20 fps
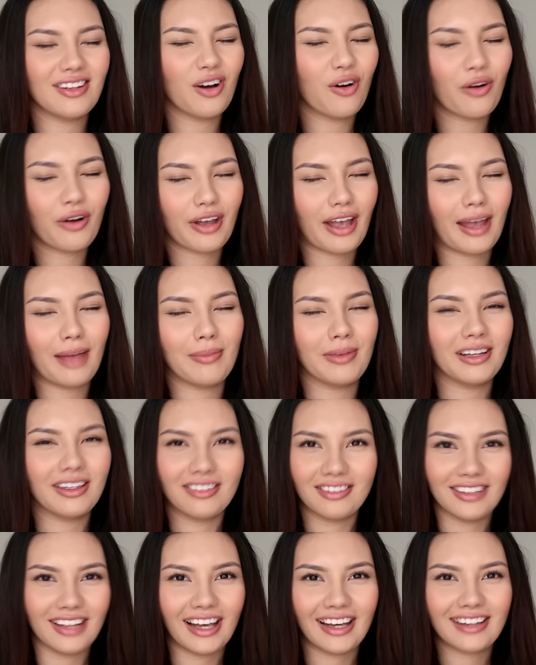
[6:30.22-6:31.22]
okay
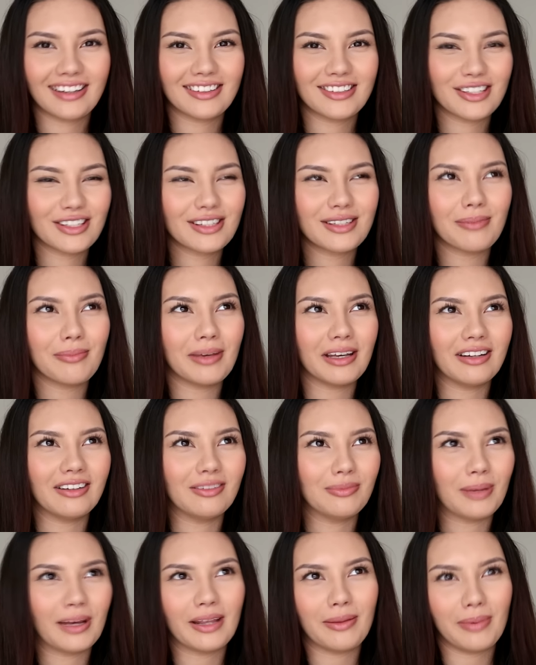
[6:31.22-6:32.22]
meal, like just a
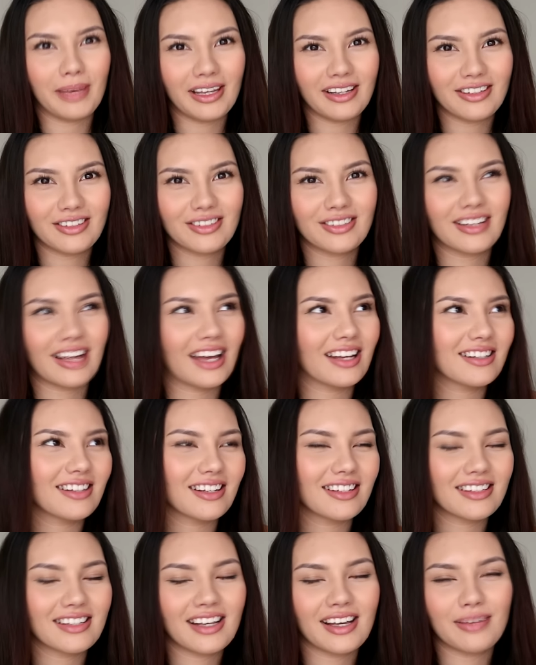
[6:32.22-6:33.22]
meal by the beach at
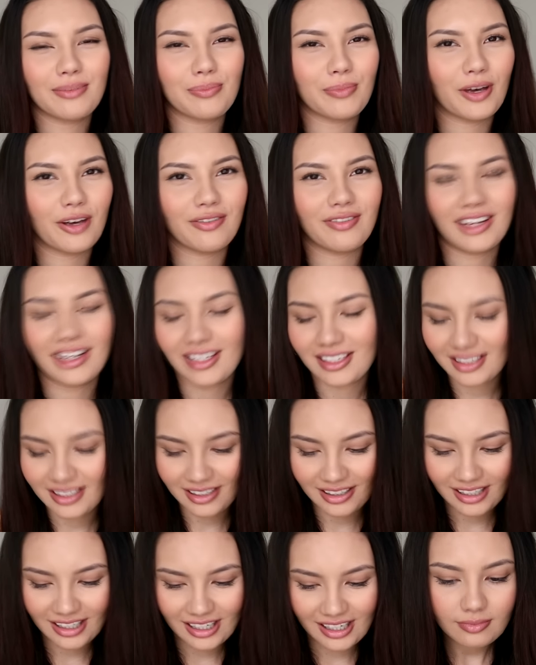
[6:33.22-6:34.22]
sunset. Perfect.
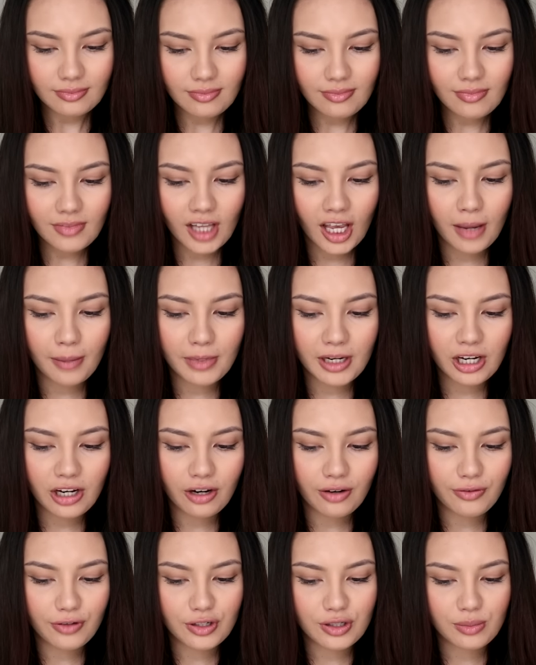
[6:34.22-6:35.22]
How many
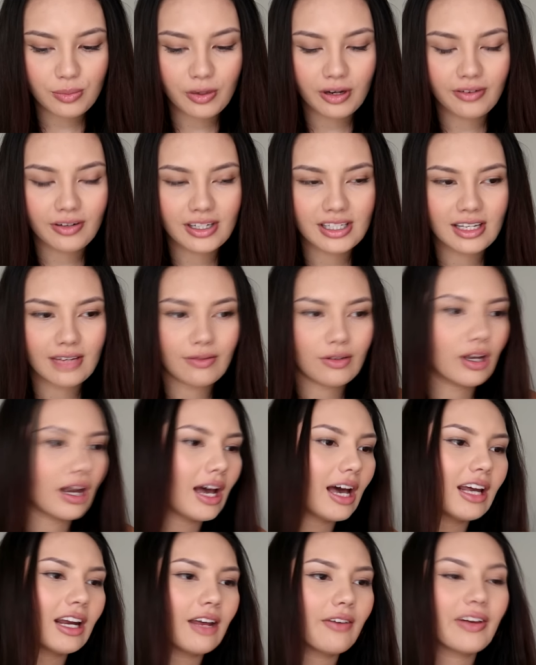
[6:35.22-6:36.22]
girlfriends or boyfriends have you
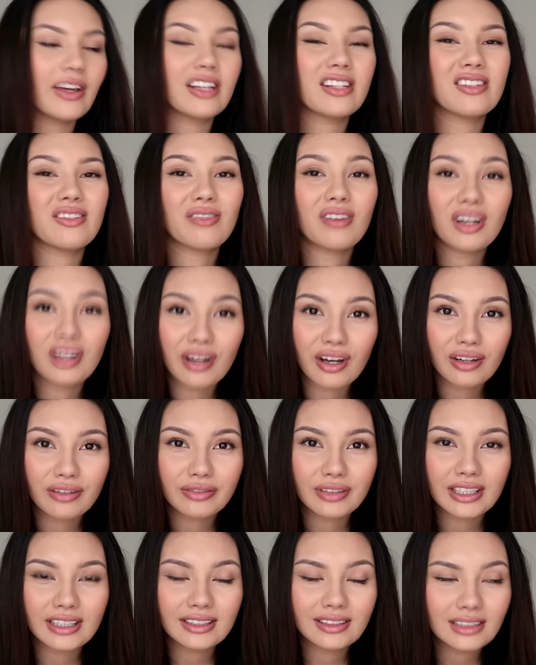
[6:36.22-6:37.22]
had? I've had 0
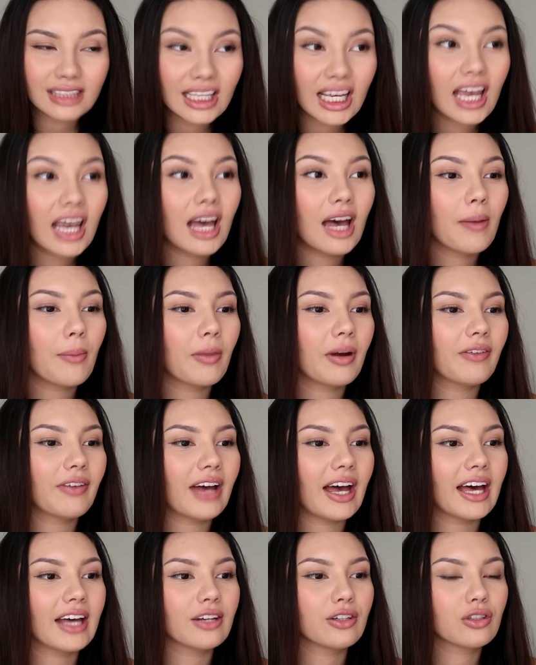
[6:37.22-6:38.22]
girlfriends, but I've
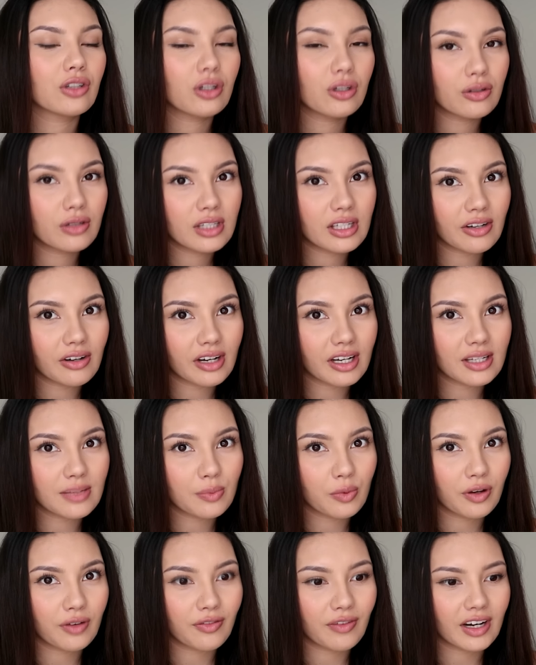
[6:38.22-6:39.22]
had 2 serious
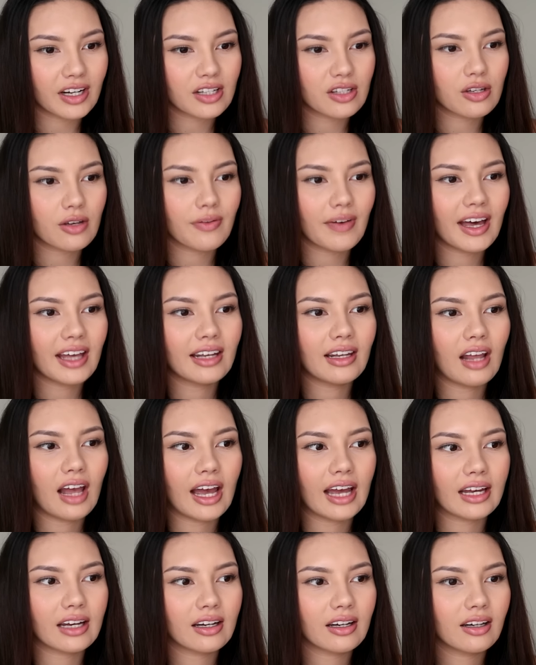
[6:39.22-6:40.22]
boyfriends. So I've had
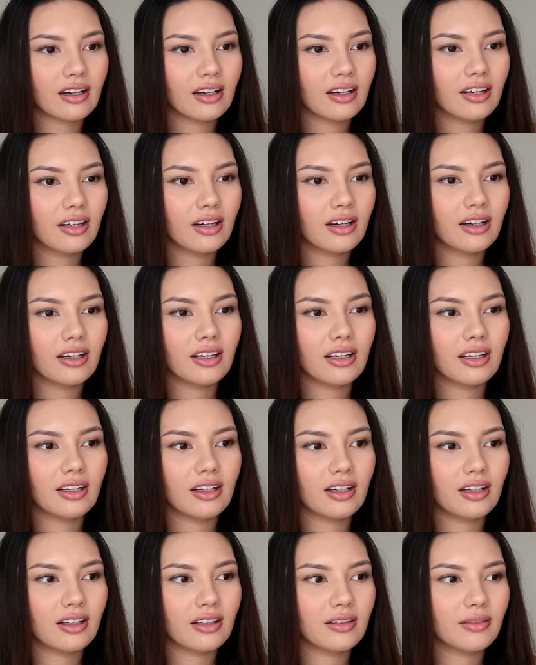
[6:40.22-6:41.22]
like
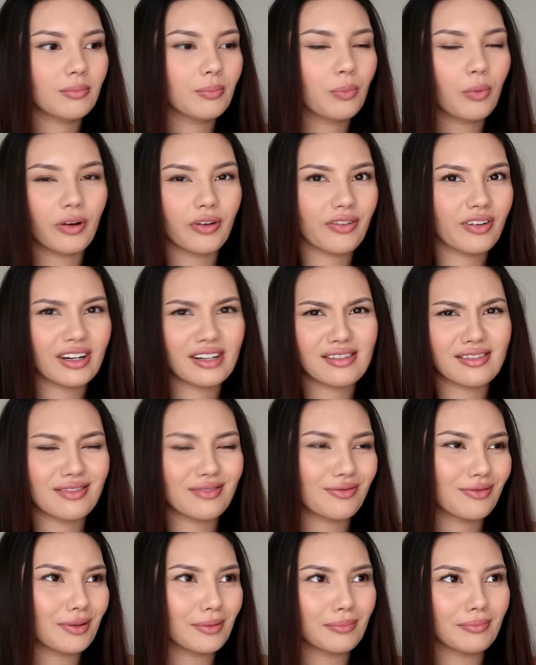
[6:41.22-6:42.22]

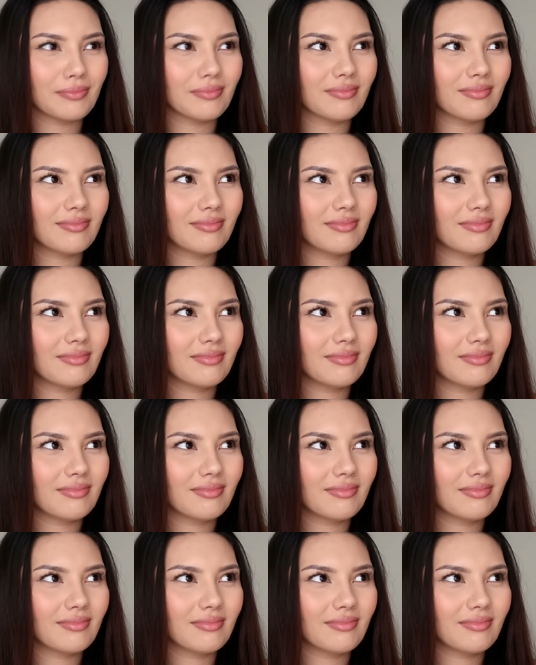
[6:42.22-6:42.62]
boyfriends from,